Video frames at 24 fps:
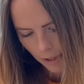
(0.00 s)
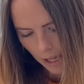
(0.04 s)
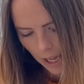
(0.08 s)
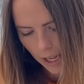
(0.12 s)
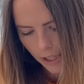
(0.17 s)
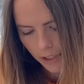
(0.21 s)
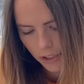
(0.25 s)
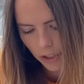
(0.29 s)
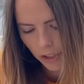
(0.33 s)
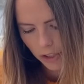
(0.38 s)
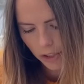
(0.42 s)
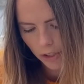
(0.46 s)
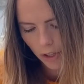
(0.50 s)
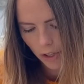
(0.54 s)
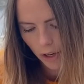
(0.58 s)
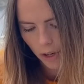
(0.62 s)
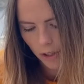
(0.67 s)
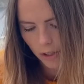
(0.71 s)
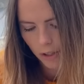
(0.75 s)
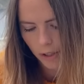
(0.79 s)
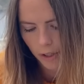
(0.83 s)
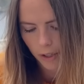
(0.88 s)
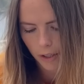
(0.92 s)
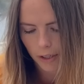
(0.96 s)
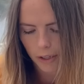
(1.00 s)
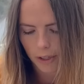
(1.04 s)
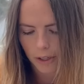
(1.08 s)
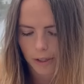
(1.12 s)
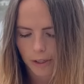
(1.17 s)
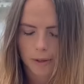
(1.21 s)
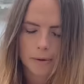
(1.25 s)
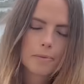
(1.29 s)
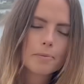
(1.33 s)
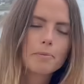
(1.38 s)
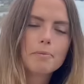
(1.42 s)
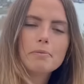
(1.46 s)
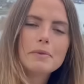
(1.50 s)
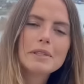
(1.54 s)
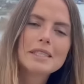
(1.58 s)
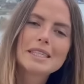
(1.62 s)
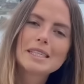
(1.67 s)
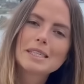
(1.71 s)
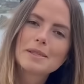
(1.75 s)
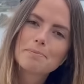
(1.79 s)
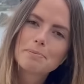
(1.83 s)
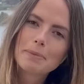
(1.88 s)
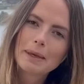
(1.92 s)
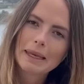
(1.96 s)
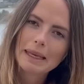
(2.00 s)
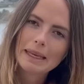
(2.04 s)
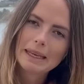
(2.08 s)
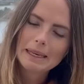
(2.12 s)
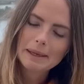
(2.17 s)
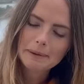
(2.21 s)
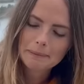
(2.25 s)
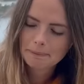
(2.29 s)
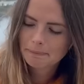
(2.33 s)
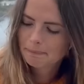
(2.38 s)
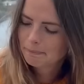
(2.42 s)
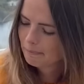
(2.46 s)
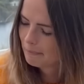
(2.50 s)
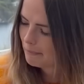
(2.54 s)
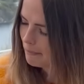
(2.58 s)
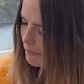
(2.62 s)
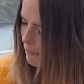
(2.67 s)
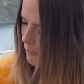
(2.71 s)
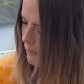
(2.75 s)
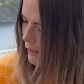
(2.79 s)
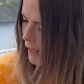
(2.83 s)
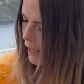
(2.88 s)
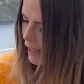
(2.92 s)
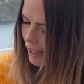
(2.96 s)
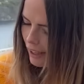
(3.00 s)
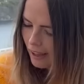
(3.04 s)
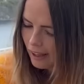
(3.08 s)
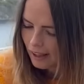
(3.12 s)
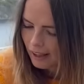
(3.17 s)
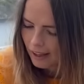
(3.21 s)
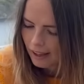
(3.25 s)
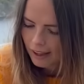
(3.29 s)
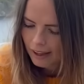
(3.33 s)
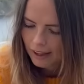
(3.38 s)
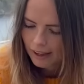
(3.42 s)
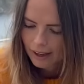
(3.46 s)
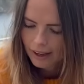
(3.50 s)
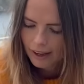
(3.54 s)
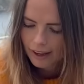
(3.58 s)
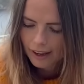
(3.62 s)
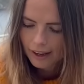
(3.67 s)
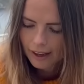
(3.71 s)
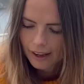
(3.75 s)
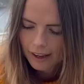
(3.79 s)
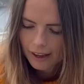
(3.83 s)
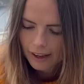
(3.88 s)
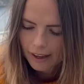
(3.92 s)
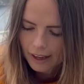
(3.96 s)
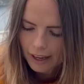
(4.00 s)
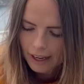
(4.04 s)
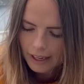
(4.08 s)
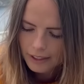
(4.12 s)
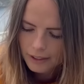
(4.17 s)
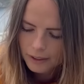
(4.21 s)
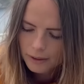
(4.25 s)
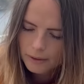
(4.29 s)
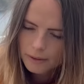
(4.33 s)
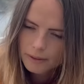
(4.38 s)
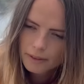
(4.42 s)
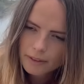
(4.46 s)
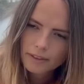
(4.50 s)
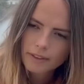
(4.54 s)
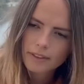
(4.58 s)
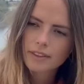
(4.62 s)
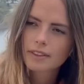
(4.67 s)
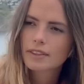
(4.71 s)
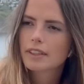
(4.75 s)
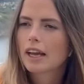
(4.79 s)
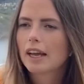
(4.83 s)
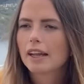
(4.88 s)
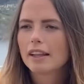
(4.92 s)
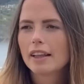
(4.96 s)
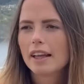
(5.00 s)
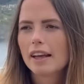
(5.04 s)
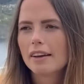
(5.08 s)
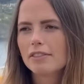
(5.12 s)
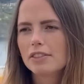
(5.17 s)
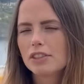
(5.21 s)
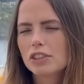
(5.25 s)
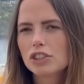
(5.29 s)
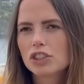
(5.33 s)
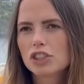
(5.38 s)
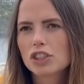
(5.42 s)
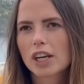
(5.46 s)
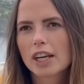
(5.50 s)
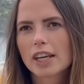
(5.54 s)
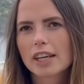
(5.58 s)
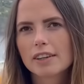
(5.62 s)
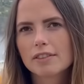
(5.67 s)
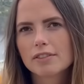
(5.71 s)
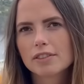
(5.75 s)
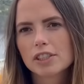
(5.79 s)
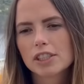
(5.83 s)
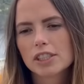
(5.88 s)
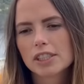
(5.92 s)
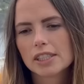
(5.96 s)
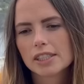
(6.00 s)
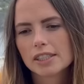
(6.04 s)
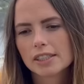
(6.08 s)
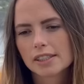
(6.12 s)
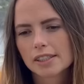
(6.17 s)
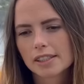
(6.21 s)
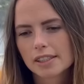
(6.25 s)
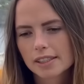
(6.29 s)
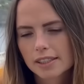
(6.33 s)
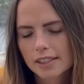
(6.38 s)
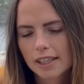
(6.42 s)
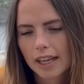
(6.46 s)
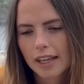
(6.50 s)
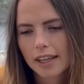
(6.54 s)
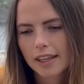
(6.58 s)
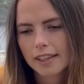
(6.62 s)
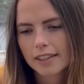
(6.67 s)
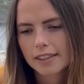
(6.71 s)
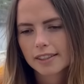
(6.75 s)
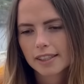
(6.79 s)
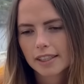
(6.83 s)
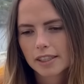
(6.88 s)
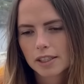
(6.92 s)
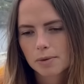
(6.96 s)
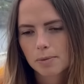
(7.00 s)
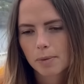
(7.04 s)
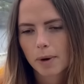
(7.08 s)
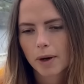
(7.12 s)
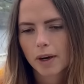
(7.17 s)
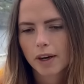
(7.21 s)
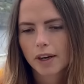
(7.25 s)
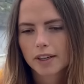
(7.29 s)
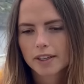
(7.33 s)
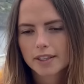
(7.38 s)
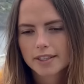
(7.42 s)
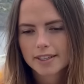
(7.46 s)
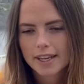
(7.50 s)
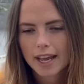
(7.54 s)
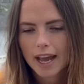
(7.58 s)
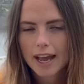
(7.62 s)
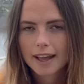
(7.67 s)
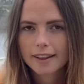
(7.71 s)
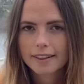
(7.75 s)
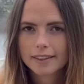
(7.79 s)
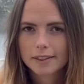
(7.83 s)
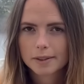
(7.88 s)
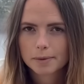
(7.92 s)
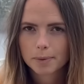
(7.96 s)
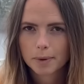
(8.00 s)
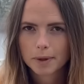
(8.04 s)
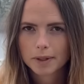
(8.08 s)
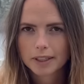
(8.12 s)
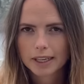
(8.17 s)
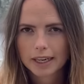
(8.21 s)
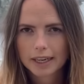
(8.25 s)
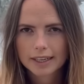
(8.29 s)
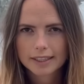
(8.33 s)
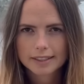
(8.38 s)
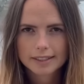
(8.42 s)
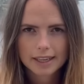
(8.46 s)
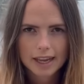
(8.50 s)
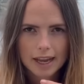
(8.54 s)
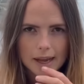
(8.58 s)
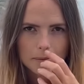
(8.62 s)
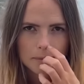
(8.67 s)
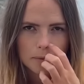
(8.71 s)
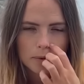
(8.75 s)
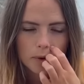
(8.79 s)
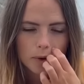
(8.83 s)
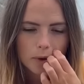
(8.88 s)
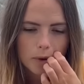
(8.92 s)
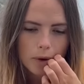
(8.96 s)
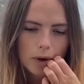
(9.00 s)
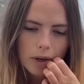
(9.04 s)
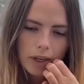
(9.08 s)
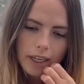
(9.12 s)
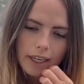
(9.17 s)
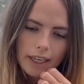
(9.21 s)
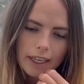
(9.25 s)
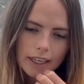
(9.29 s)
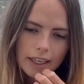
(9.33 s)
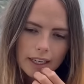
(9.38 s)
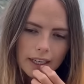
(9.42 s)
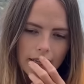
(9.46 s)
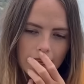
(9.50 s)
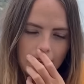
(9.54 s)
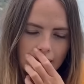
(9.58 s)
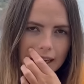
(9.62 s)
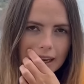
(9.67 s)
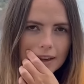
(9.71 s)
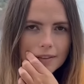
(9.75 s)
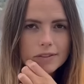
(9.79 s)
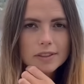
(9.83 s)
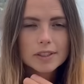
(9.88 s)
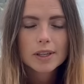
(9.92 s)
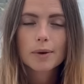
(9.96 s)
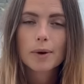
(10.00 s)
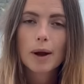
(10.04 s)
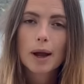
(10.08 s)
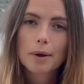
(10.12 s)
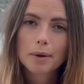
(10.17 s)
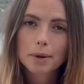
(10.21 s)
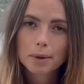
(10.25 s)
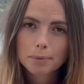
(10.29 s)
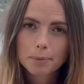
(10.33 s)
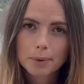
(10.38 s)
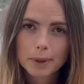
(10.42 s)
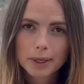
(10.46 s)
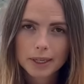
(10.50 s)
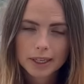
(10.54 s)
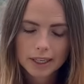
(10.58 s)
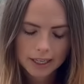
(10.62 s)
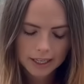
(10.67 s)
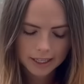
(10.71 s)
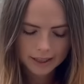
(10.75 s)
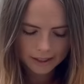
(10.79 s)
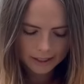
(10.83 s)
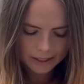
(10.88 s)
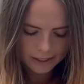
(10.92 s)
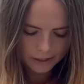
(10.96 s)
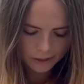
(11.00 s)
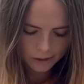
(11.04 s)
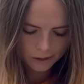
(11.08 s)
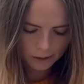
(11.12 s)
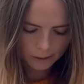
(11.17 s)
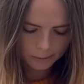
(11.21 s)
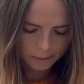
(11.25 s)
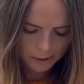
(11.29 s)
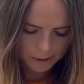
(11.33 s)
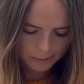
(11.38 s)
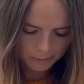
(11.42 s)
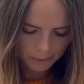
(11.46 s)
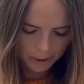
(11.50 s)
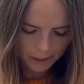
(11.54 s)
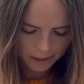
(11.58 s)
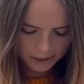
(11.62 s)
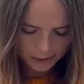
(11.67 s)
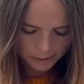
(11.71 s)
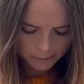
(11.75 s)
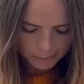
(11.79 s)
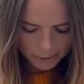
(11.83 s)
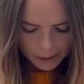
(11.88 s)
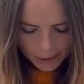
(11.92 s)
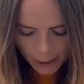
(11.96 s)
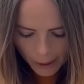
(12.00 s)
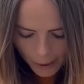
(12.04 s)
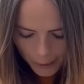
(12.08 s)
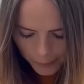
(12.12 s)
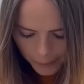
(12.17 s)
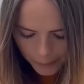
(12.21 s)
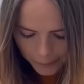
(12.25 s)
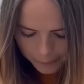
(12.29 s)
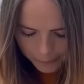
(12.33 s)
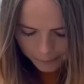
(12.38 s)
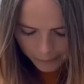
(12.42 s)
I'll just call her Mrs. P. I'll have to check if she's selling stitch markers at this point as I'm recording. If so, I will put it in the description box below.